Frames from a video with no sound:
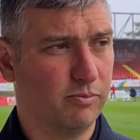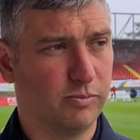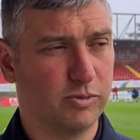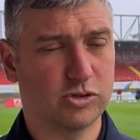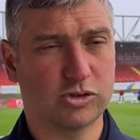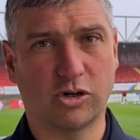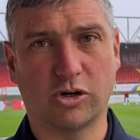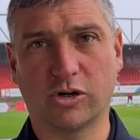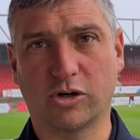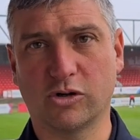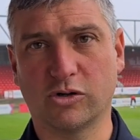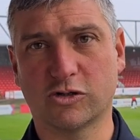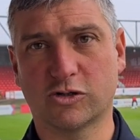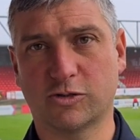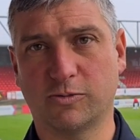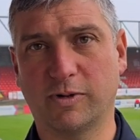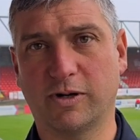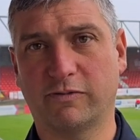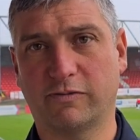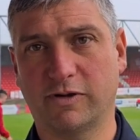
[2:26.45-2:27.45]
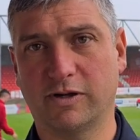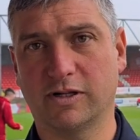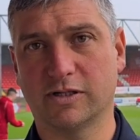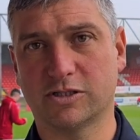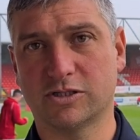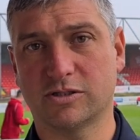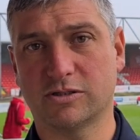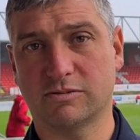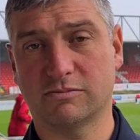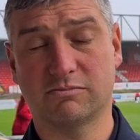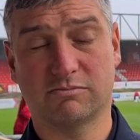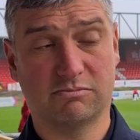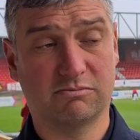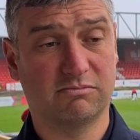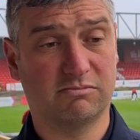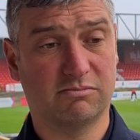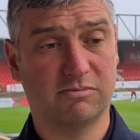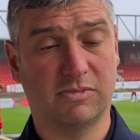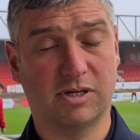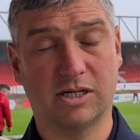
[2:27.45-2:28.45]
Scoring goals from midfields,
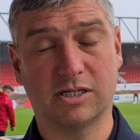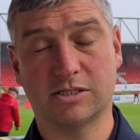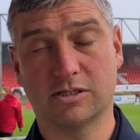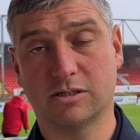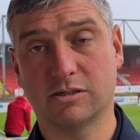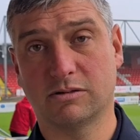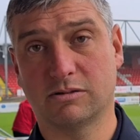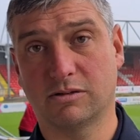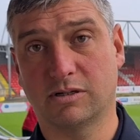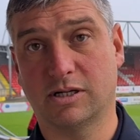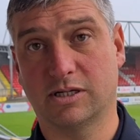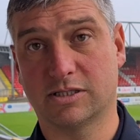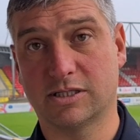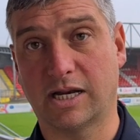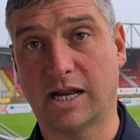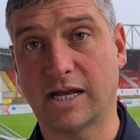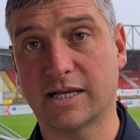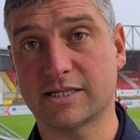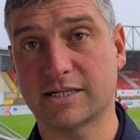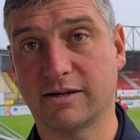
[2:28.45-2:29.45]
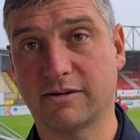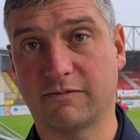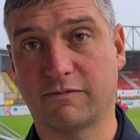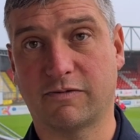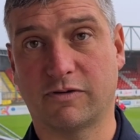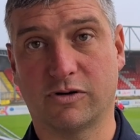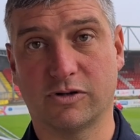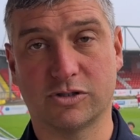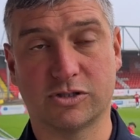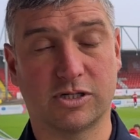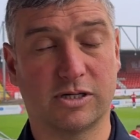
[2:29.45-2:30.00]
it's an asset for us,